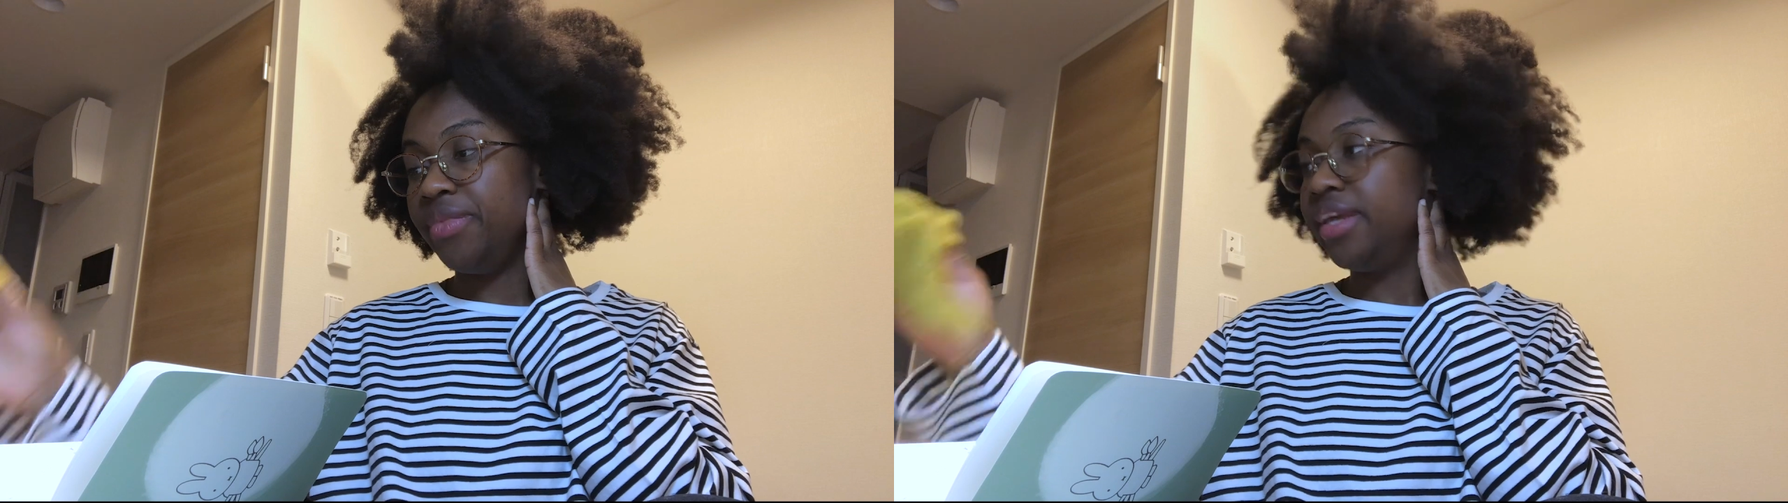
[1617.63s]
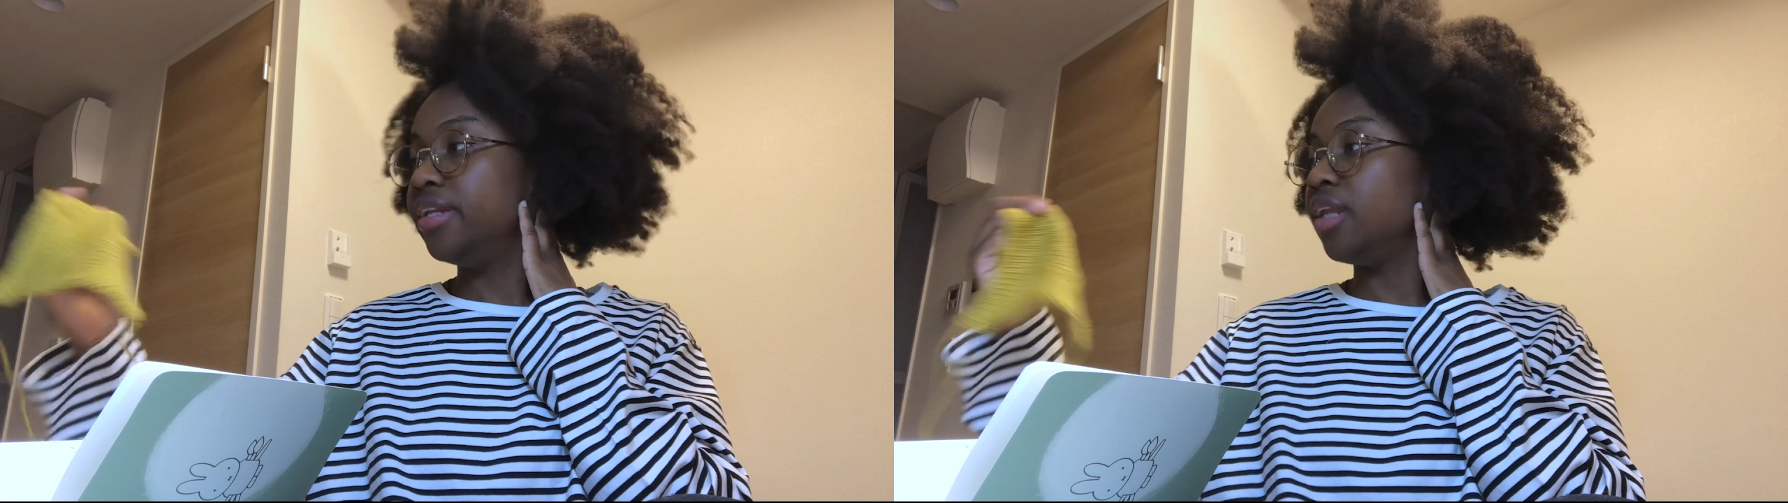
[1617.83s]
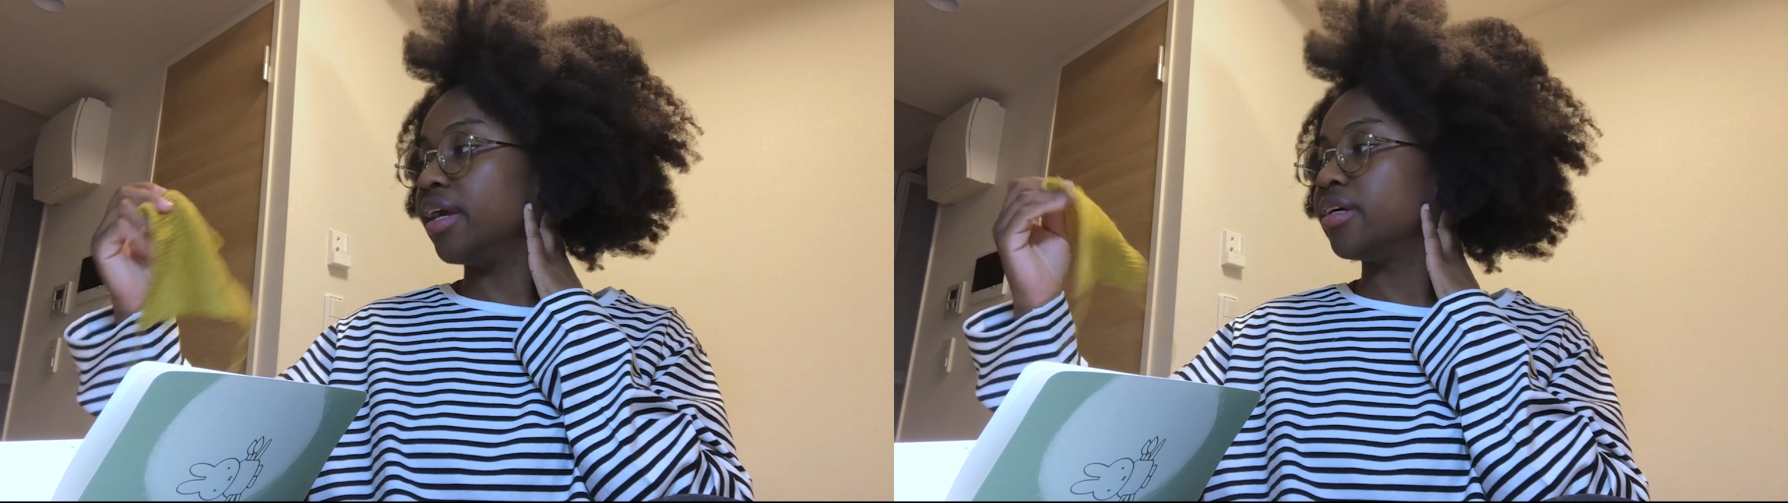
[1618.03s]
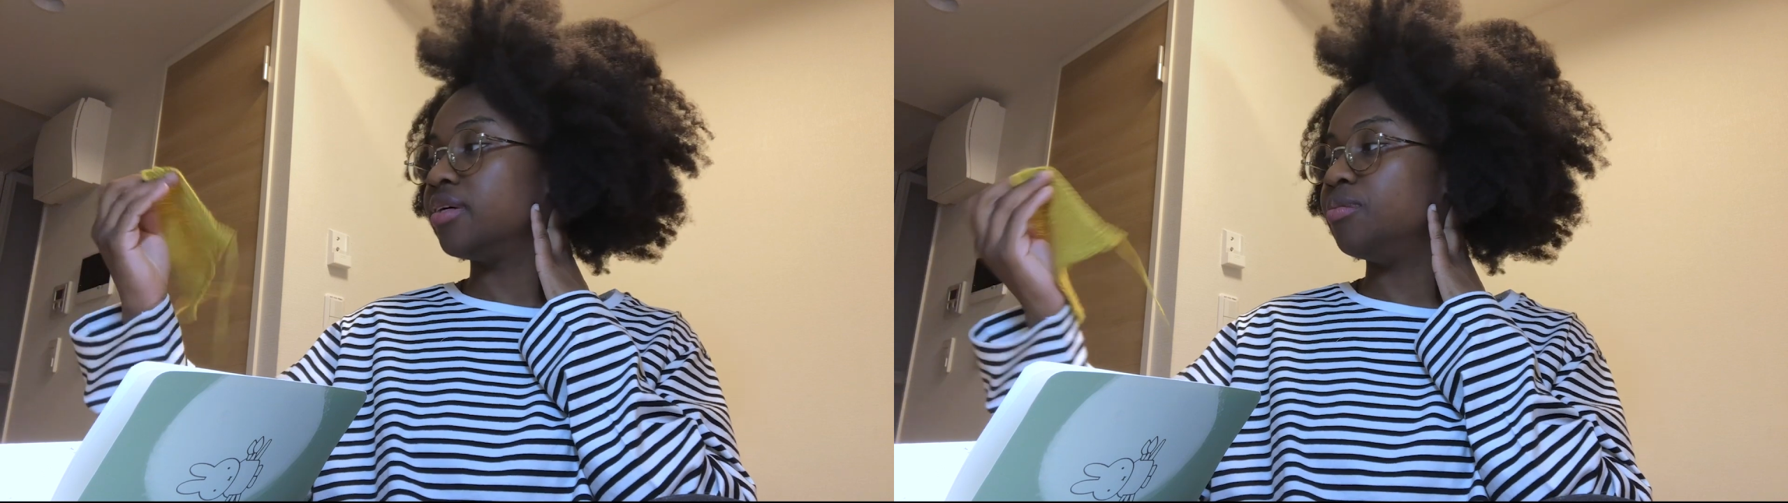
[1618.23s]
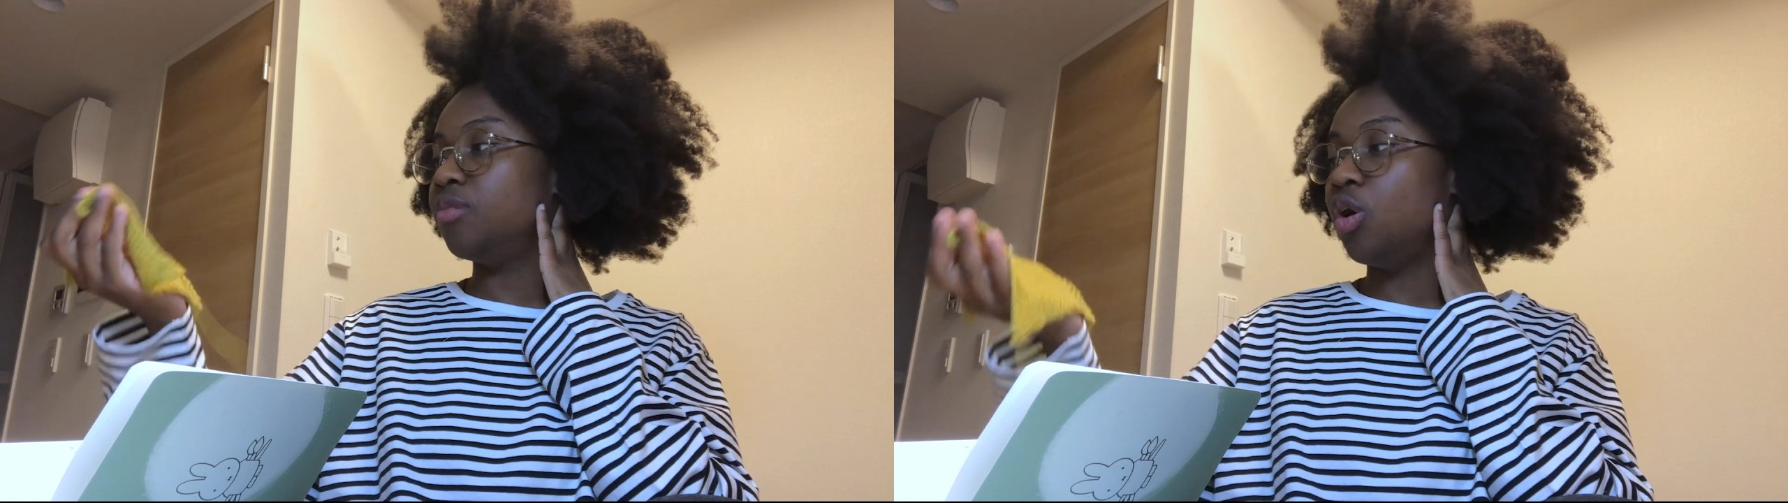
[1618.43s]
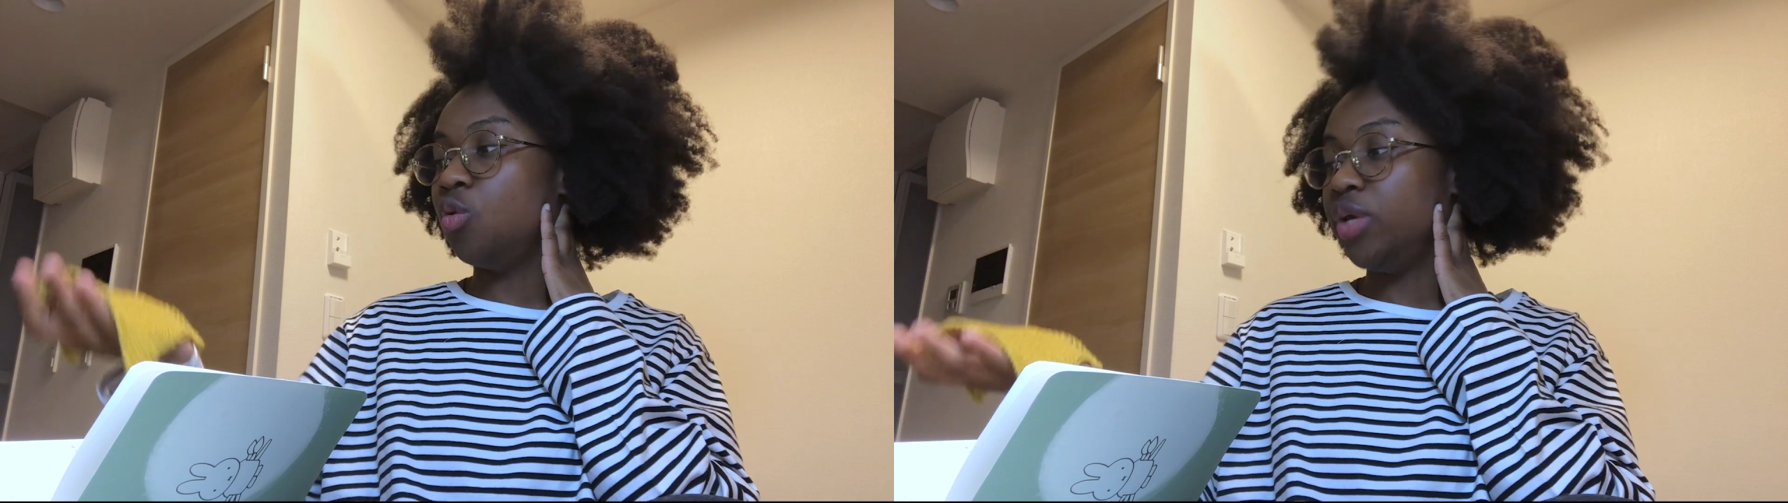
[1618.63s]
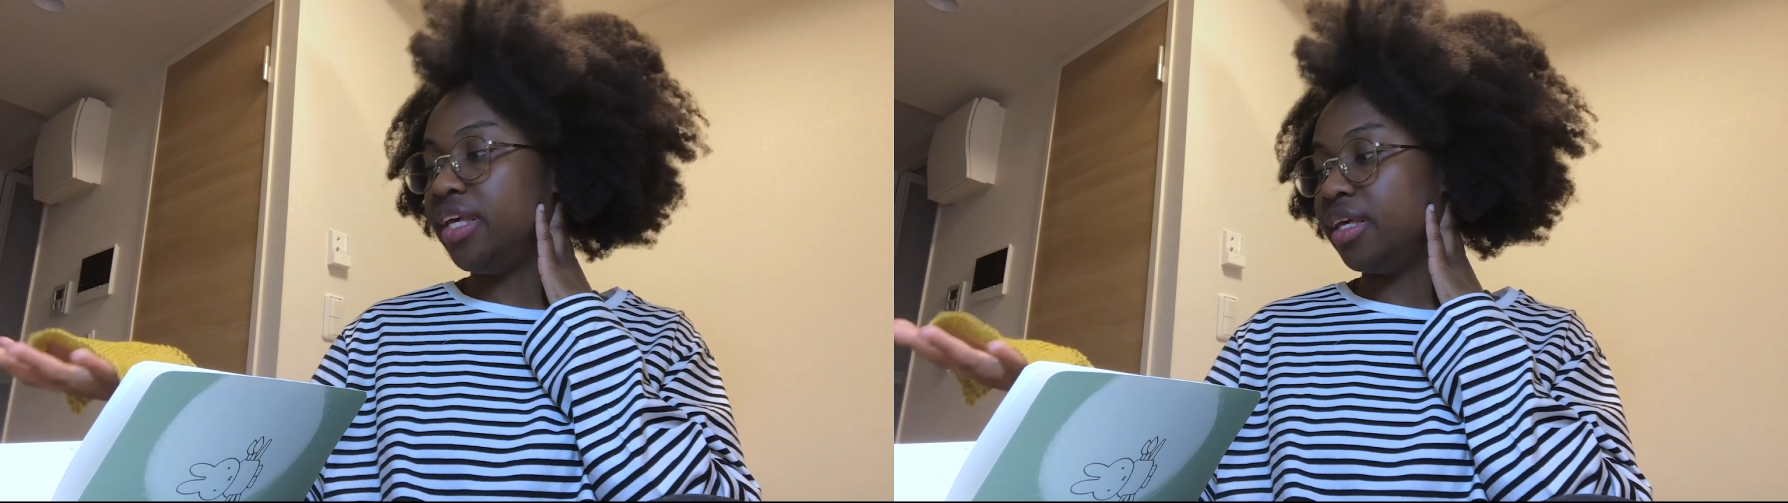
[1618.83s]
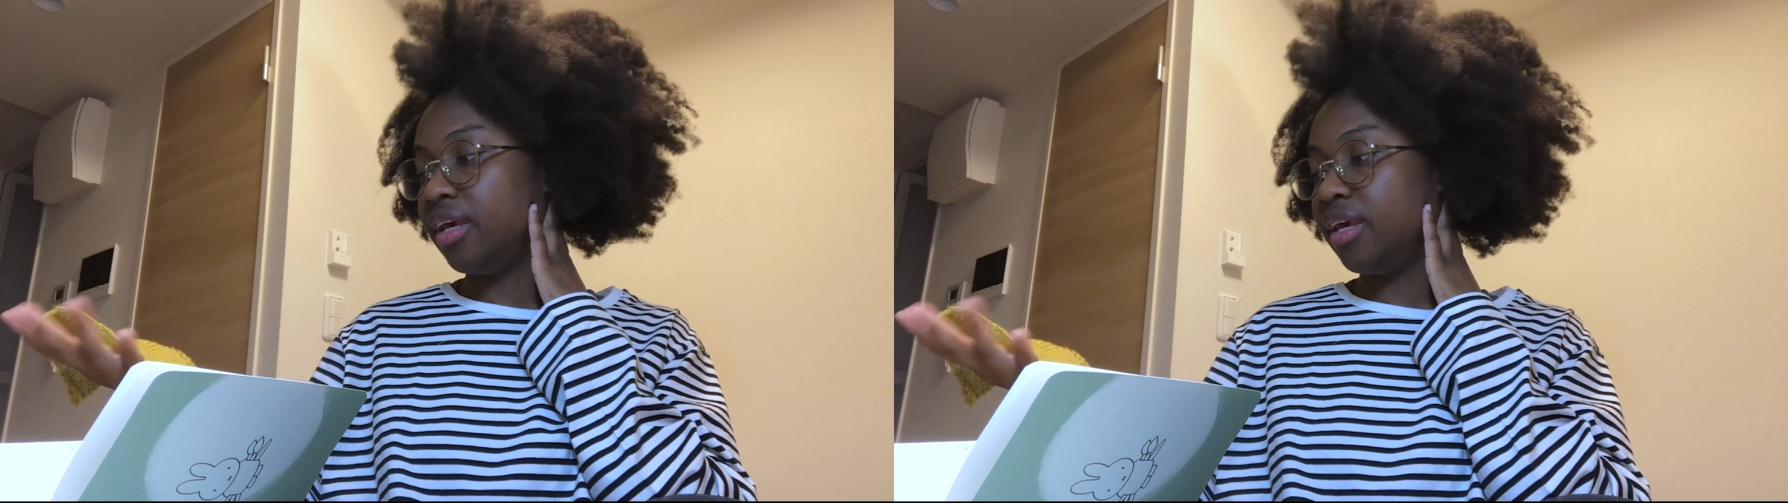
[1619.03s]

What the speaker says: in like a week